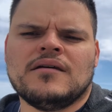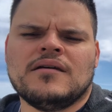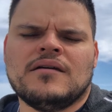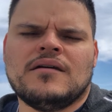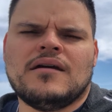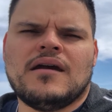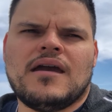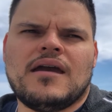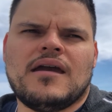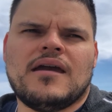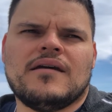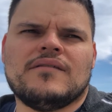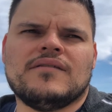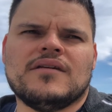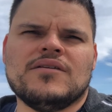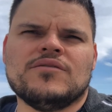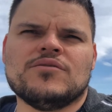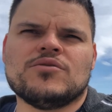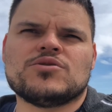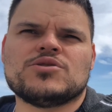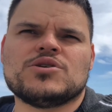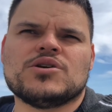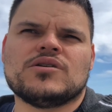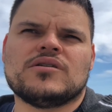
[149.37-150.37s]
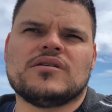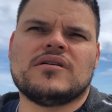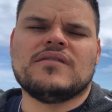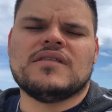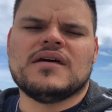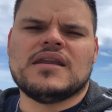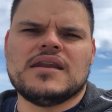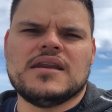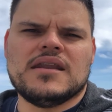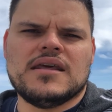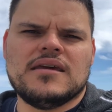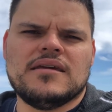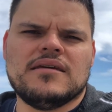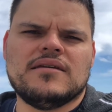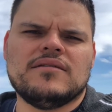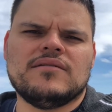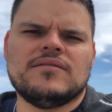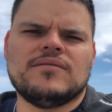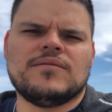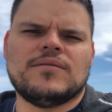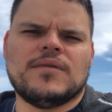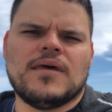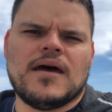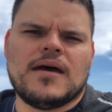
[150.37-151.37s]
And these are generally the
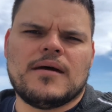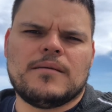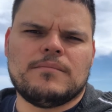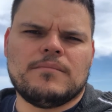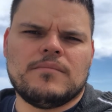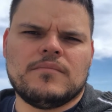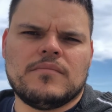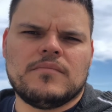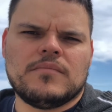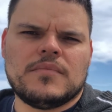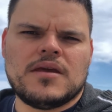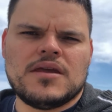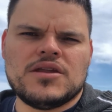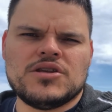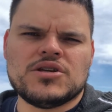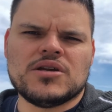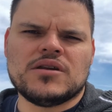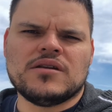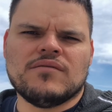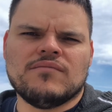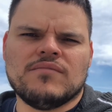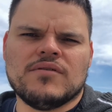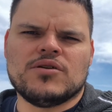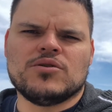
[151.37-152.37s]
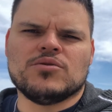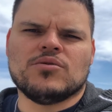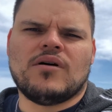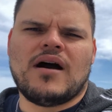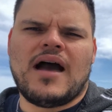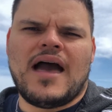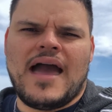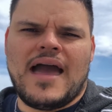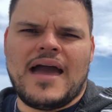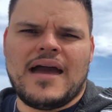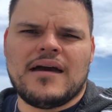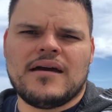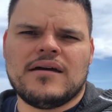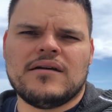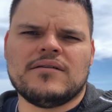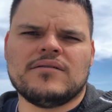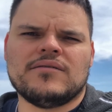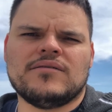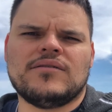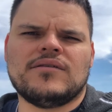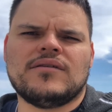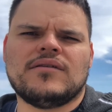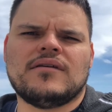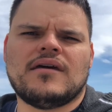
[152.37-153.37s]
needs that each individual
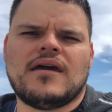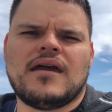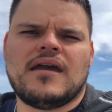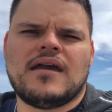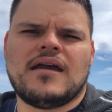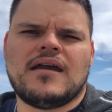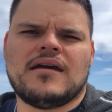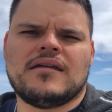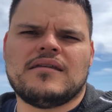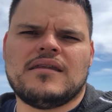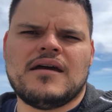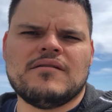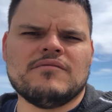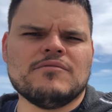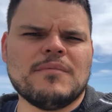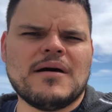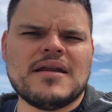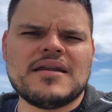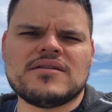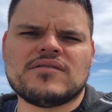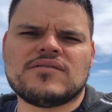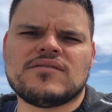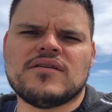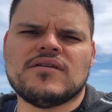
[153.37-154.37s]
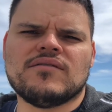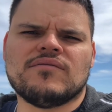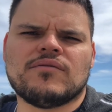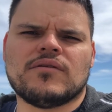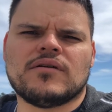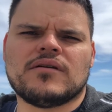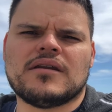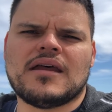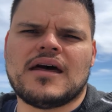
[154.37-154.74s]
has, and everybody's different.